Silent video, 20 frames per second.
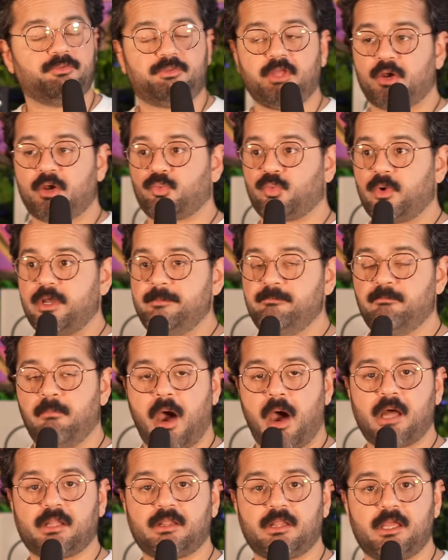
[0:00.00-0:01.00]
They're
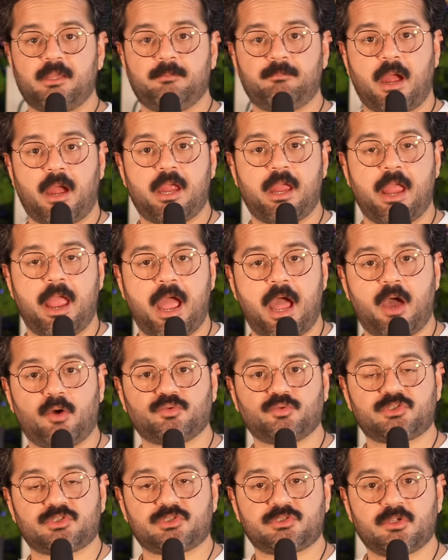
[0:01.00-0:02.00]
remodeling my
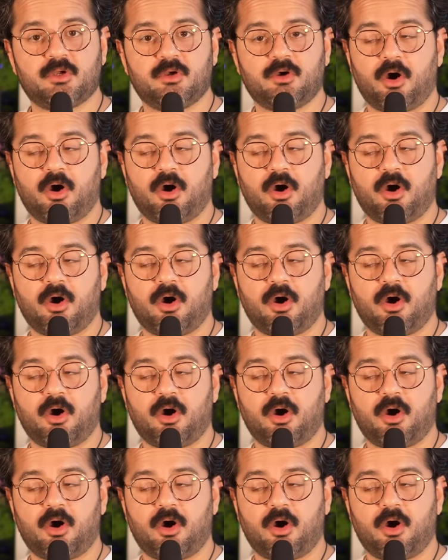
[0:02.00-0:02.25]
house